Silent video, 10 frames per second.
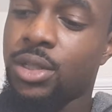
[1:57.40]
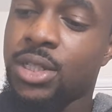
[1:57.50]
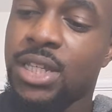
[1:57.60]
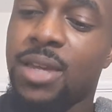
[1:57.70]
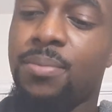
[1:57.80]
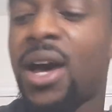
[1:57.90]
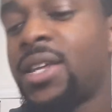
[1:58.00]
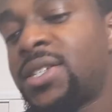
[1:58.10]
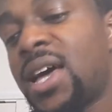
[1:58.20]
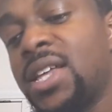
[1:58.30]
the same body
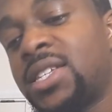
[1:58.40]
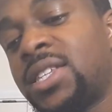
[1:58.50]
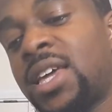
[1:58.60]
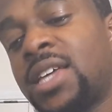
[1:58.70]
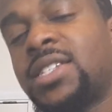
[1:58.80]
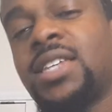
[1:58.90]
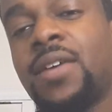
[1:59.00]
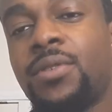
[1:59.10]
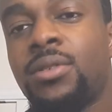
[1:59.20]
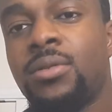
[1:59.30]
size as the
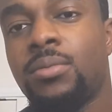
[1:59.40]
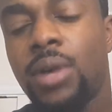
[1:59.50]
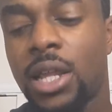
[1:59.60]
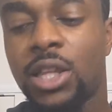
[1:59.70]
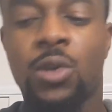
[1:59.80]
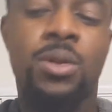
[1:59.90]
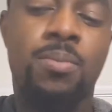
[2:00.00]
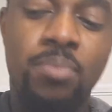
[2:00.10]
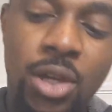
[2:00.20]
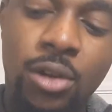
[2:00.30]
S7, probably a little
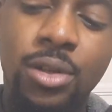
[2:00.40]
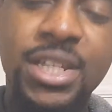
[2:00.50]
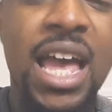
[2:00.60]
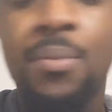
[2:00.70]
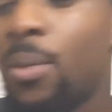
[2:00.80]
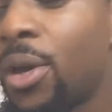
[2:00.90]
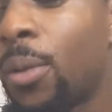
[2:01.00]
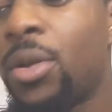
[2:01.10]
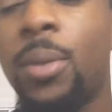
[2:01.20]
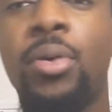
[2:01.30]
bit bigger, tad bit bigger,
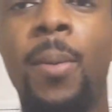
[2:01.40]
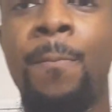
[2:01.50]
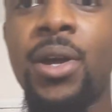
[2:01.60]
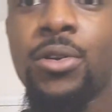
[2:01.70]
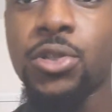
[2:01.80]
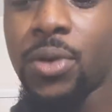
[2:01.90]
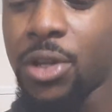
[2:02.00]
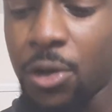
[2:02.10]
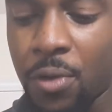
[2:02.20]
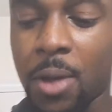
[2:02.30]
but they put a bigger screen
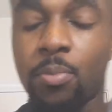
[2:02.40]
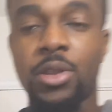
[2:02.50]
in there, right?